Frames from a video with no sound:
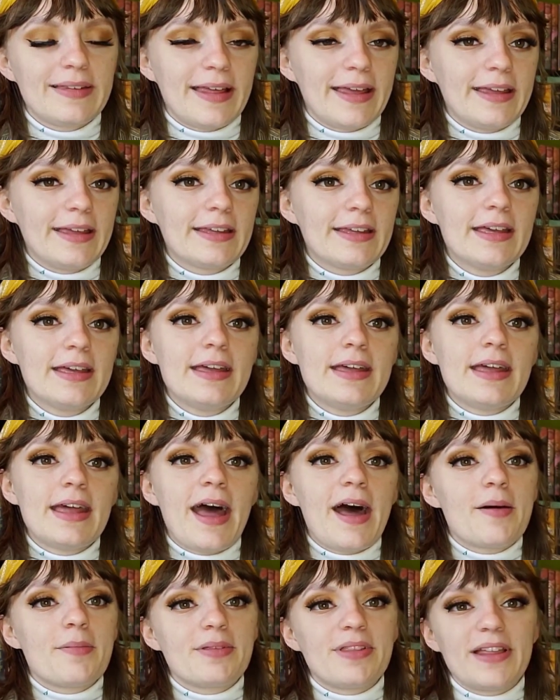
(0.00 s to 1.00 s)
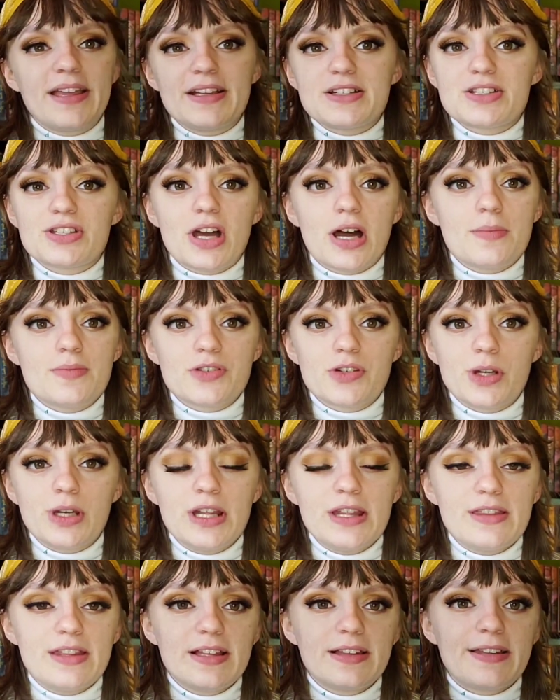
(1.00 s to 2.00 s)
like at plant shops or
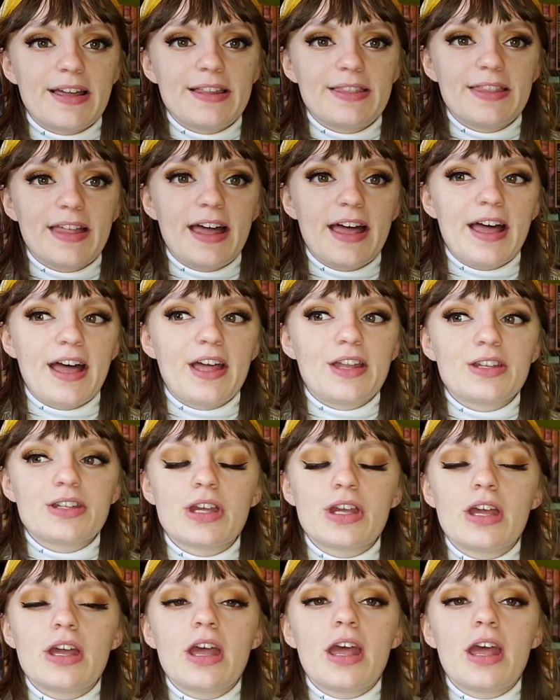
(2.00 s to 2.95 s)
anything like that.